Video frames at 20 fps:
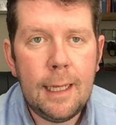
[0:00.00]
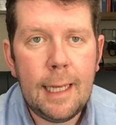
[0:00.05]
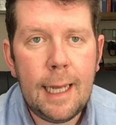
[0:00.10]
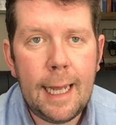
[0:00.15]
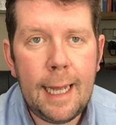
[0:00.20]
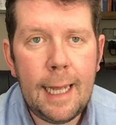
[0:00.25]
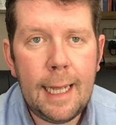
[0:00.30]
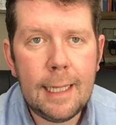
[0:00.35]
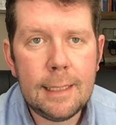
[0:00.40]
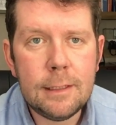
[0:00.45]

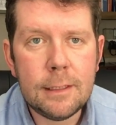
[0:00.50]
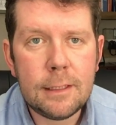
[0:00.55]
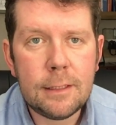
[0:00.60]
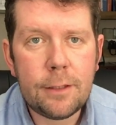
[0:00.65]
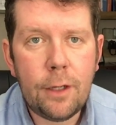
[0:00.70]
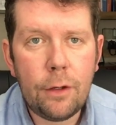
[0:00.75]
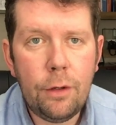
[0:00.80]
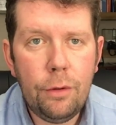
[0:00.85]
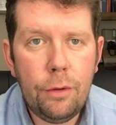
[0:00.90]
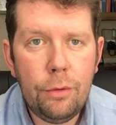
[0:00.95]
And
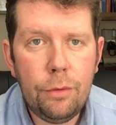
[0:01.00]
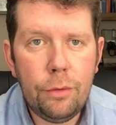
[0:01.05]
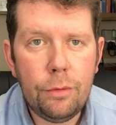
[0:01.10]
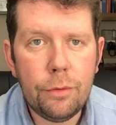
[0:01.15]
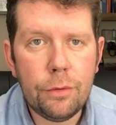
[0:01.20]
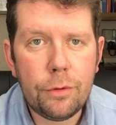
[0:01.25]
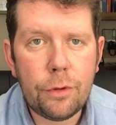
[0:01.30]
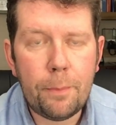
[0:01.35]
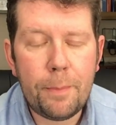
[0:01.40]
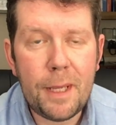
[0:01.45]
so
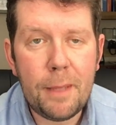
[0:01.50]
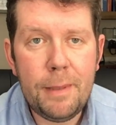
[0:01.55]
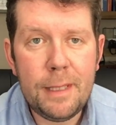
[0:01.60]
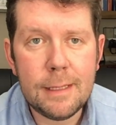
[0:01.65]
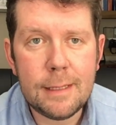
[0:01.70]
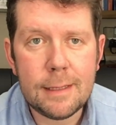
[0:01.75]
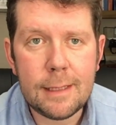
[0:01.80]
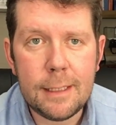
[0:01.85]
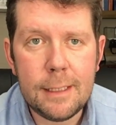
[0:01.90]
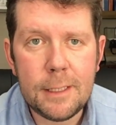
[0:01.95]
the
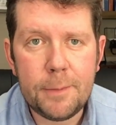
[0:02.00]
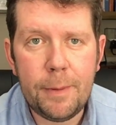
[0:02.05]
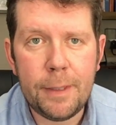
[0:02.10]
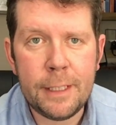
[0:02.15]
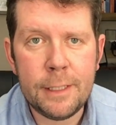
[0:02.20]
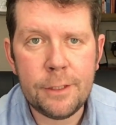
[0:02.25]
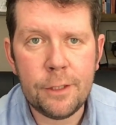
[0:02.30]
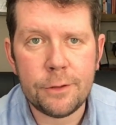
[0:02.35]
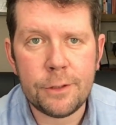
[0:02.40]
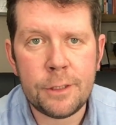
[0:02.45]
BBC's been
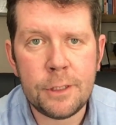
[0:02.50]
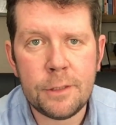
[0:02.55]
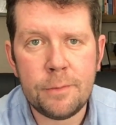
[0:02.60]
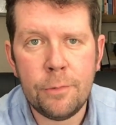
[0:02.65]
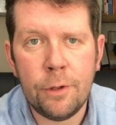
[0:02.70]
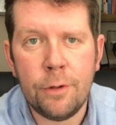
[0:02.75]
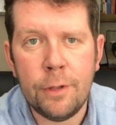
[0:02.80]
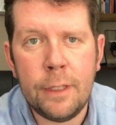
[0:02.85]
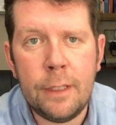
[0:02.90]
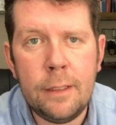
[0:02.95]
in touch this
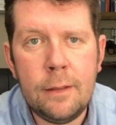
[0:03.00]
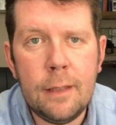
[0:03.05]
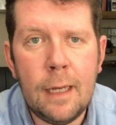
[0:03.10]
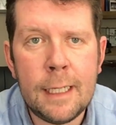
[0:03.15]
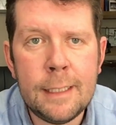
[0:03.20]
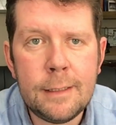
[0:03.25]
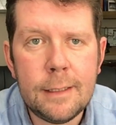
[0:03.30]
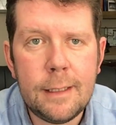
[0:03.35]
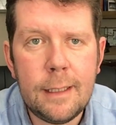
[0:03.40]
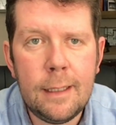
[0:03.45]
morning
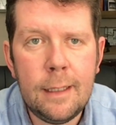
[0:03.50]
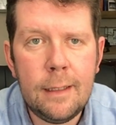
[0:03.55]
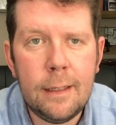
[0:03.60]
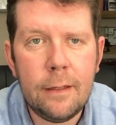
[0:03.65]
asking